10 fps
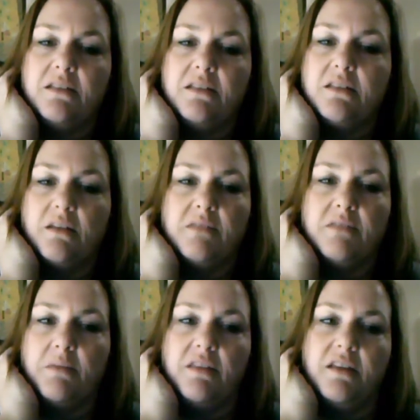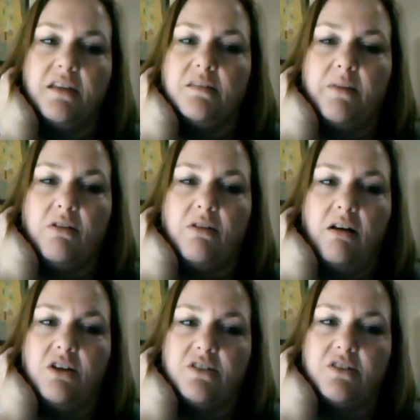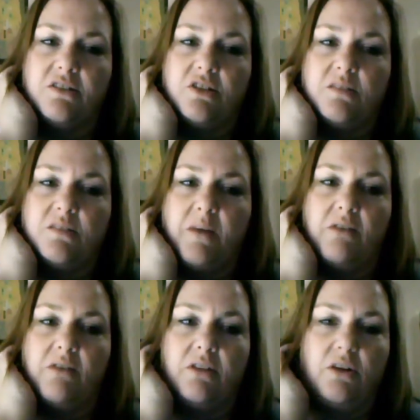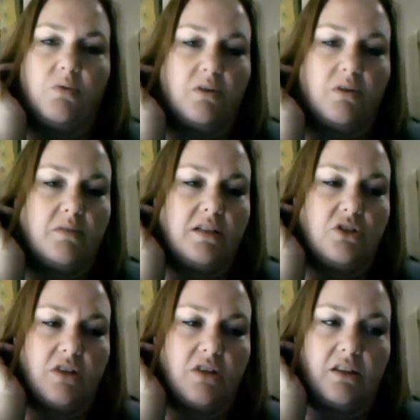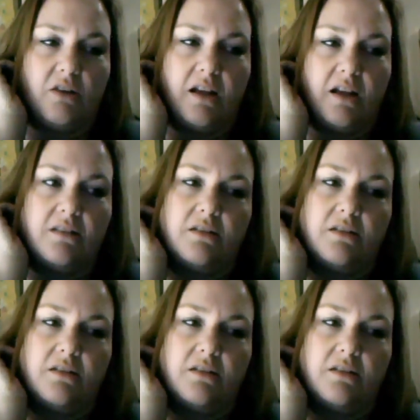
some of the things about colleges is just about, you know, working with a teacher to get the grade.